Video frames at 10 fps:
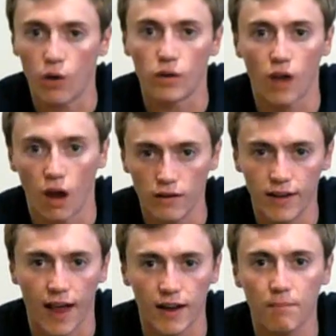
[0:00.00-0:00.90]
You only
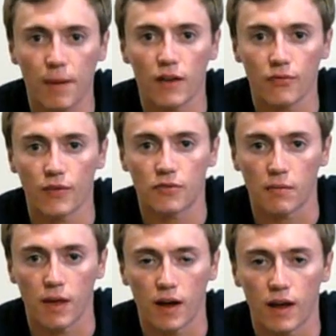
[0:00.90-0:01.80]
get any benefit from
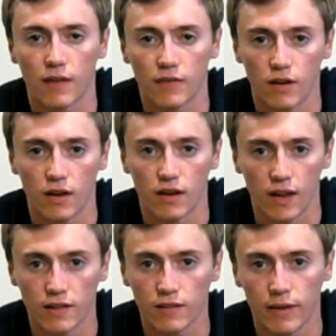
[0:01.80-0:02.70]
that if you're an
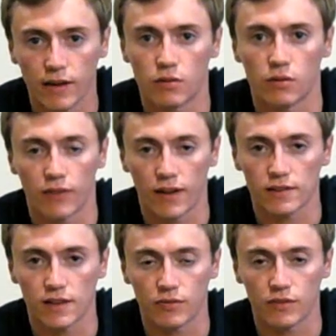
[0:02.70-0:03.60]
intermediate to advanced
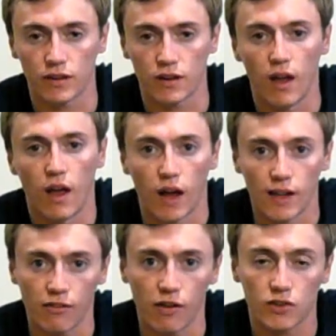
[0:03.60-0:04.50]
lifter and
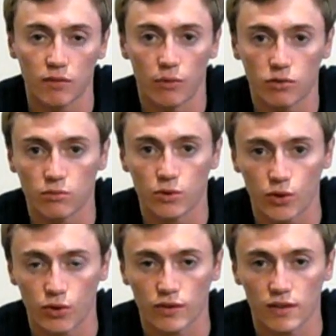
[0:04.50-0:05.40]
you've got some muscle
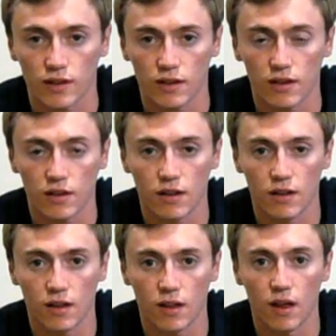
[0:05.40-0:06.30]
maturity.
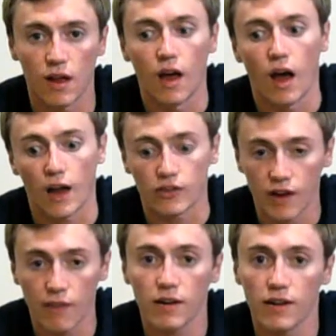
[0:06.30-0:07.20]
And
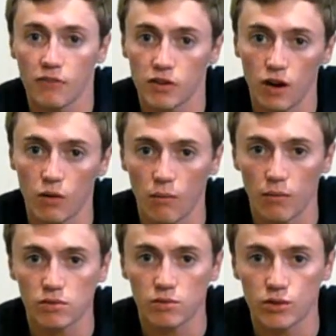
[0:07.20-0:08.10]
generally, if you don't know what
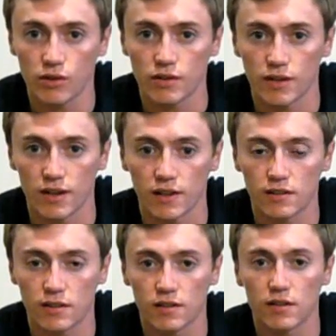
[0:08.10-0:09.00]
muscle maturity
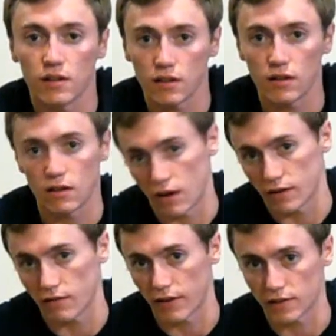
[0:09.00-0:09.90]
is, you're not an
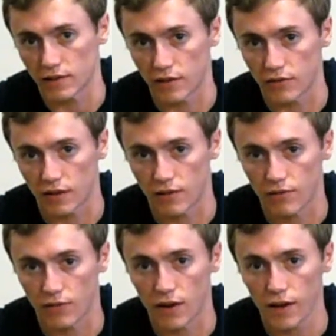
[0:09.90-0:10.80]
advanced lifter.
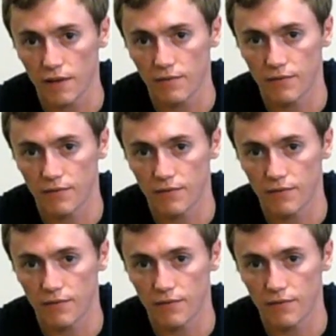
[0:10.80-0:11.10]
Okay?